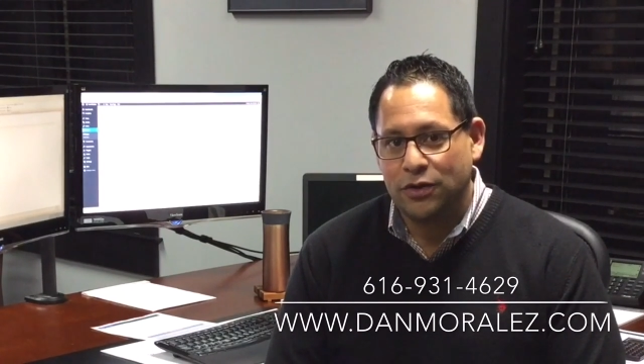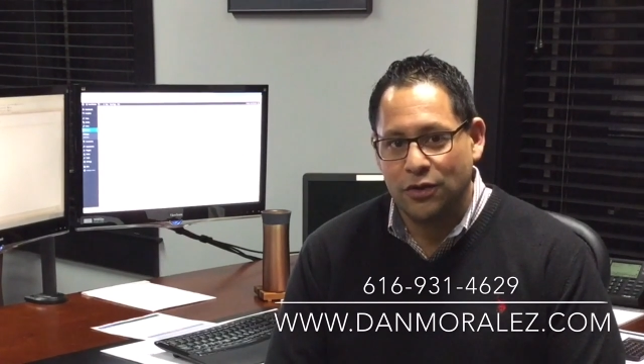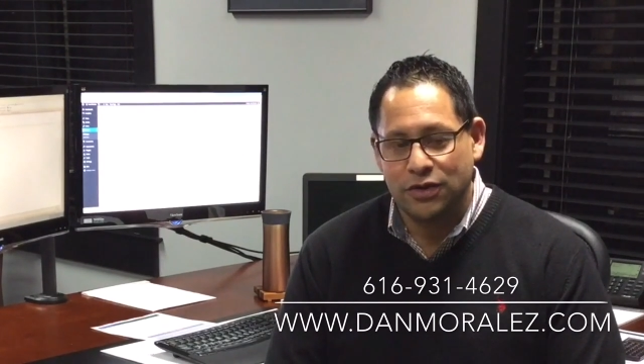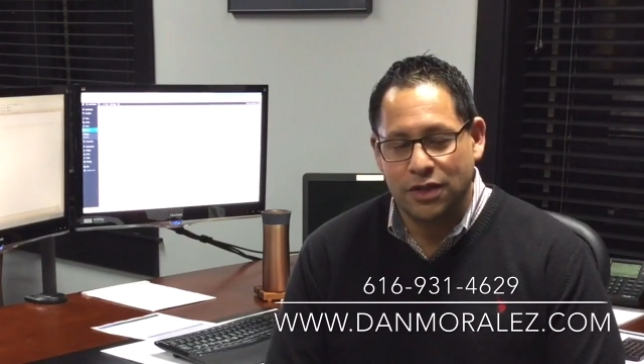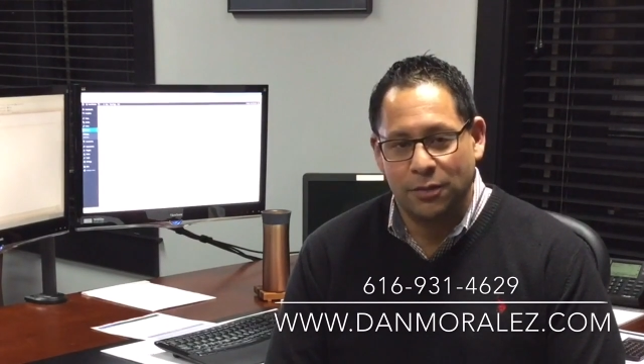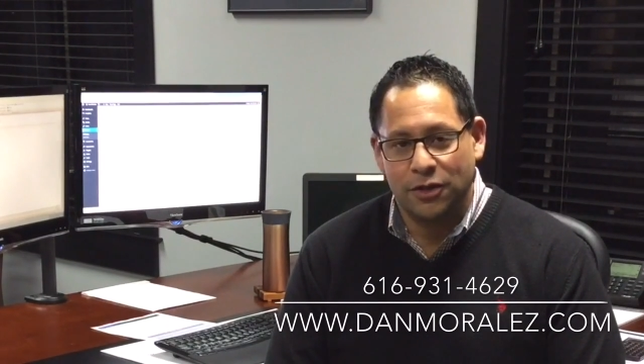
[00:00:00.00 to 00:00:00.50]
your
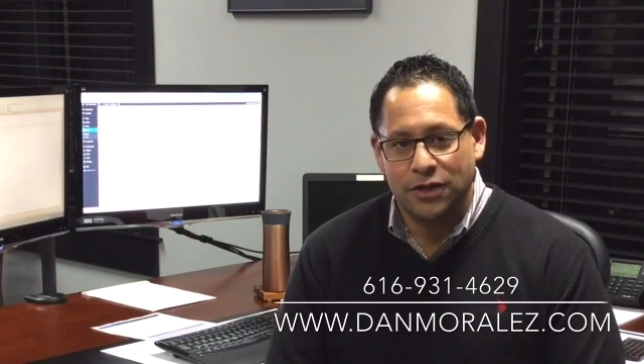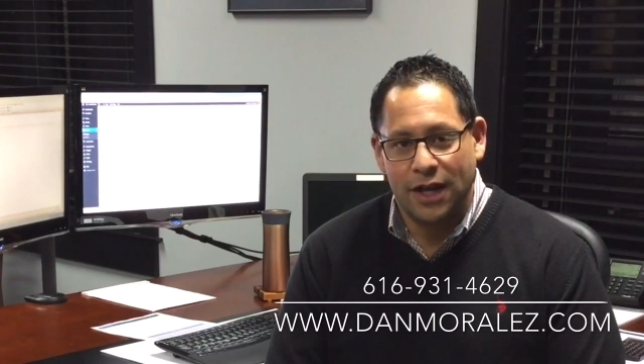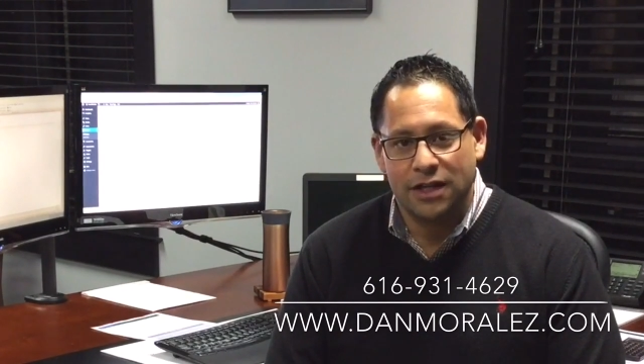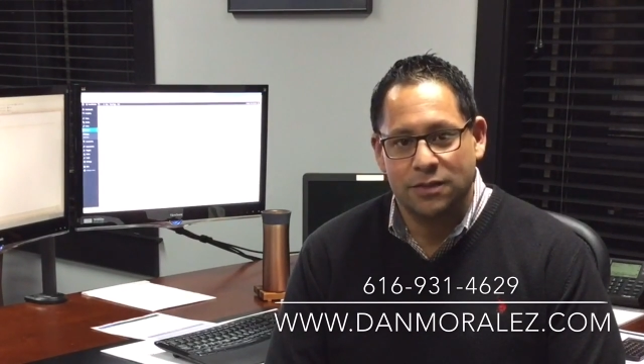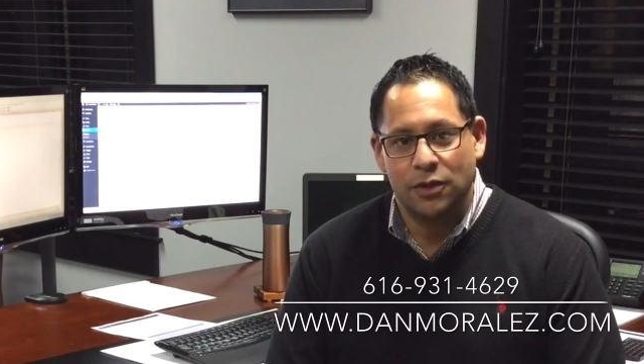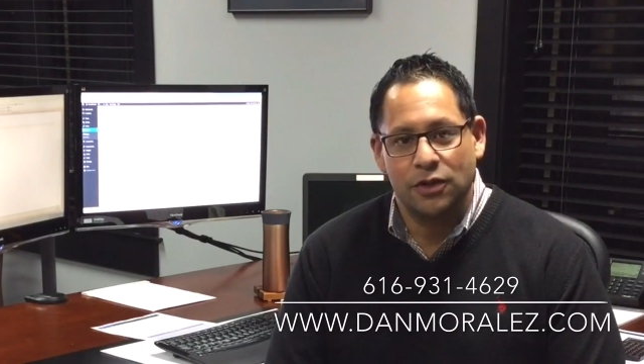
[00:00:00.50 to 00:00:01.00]
summer
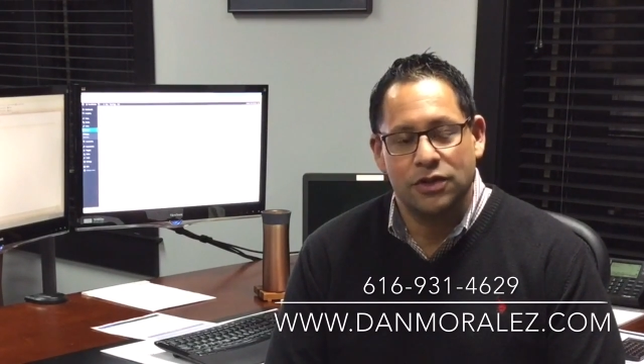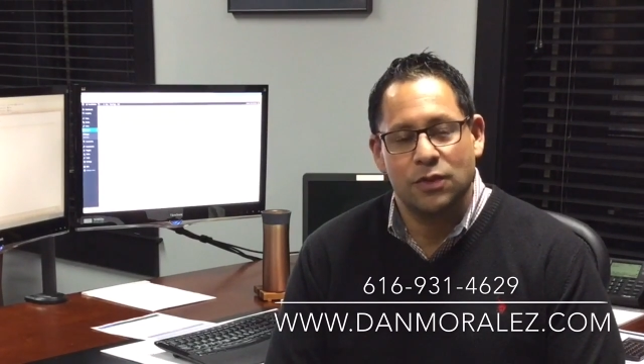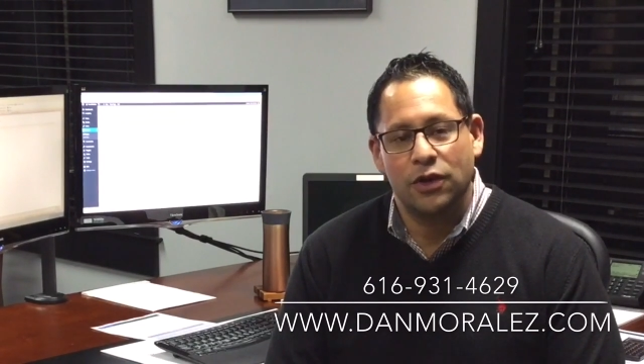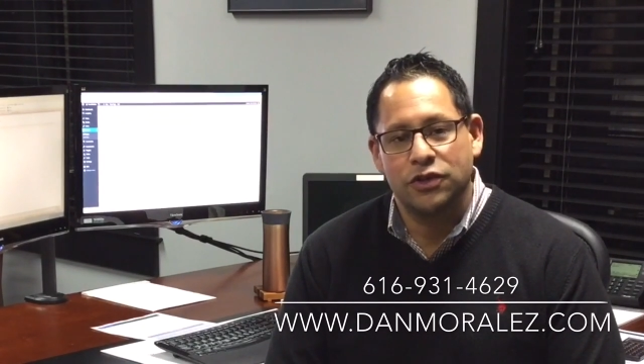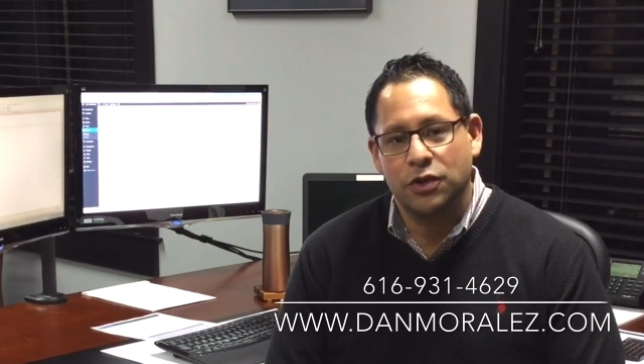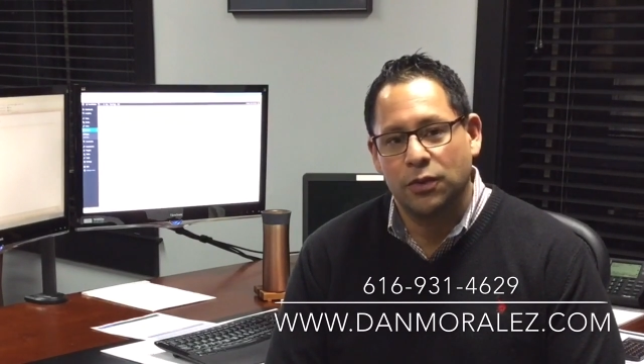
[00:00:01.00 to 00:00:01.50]
tax bill, as
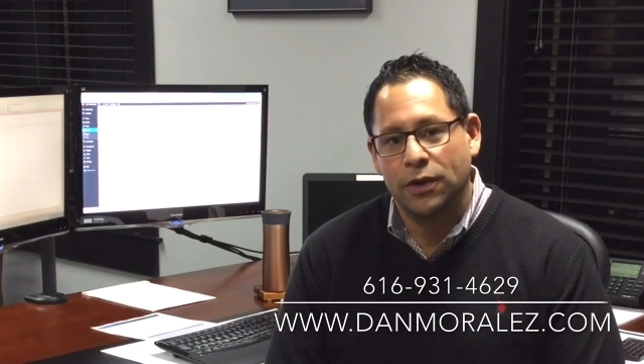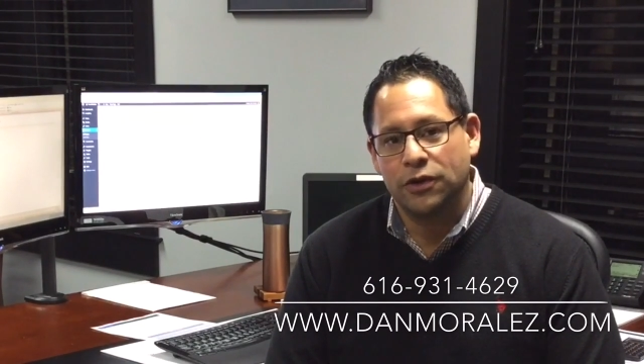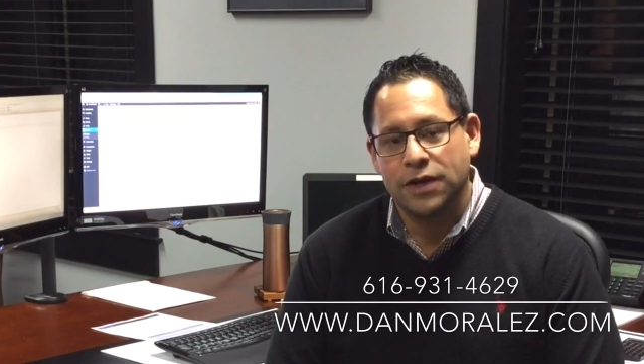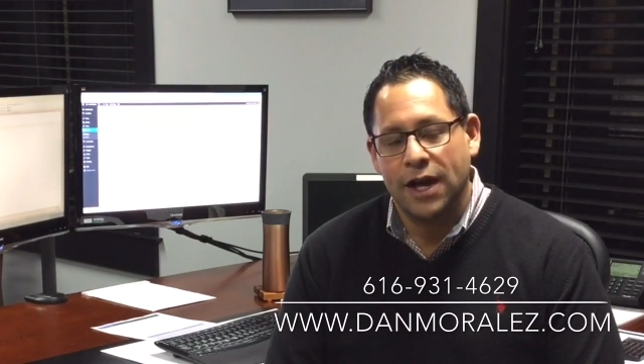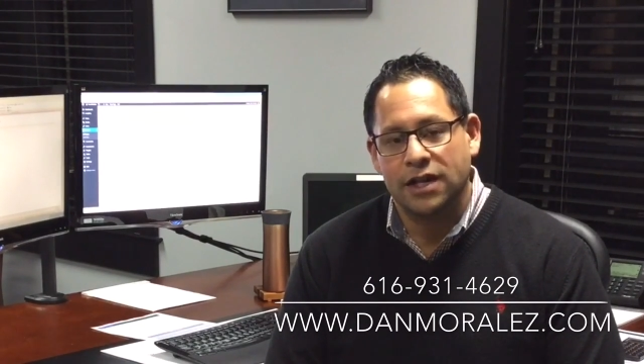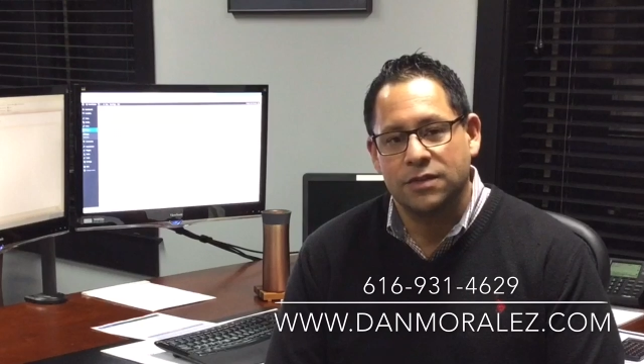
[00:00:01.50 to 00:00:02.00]
well as your winter
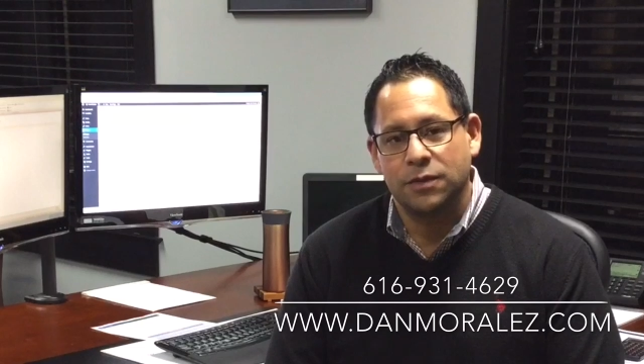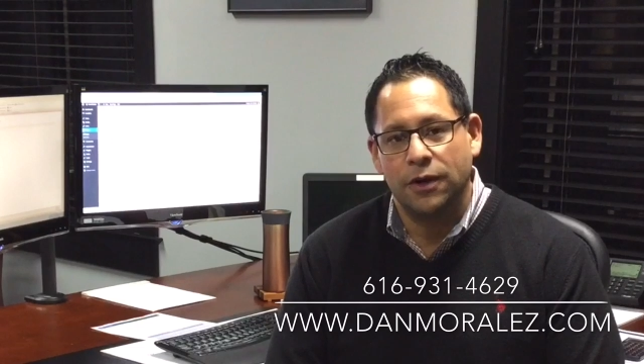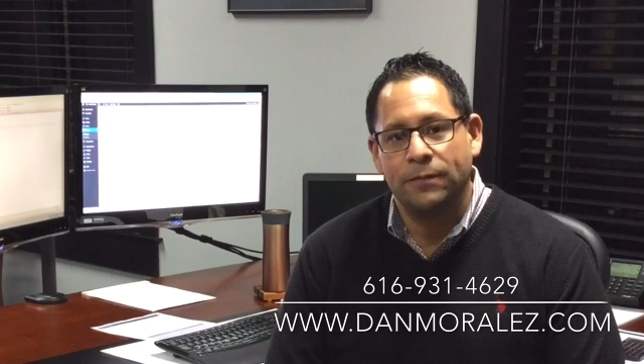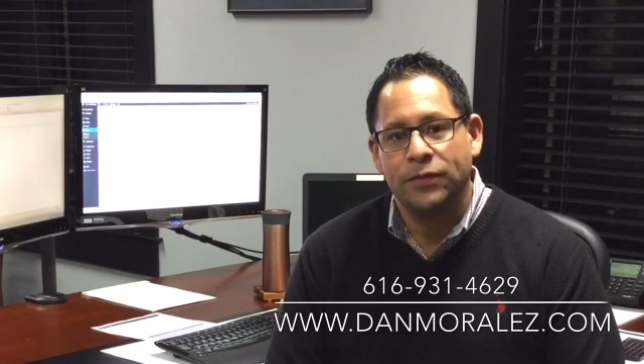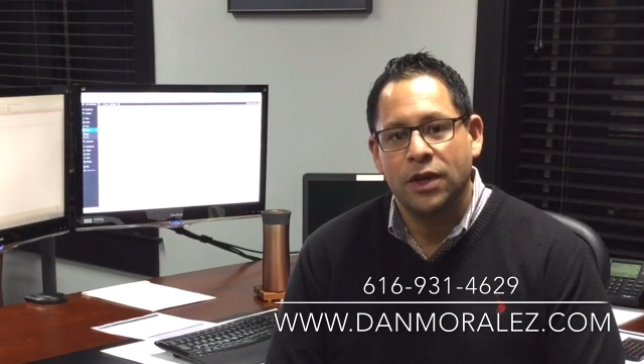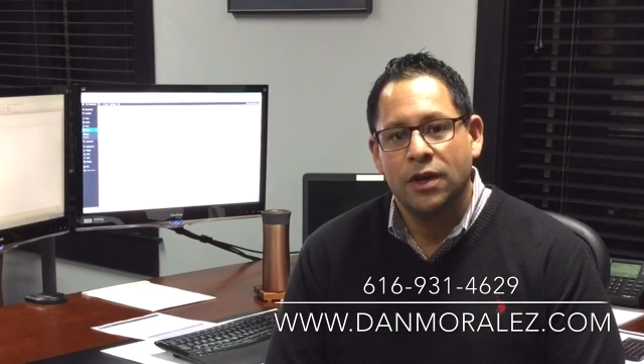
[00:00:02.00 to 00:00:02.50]
tax bill.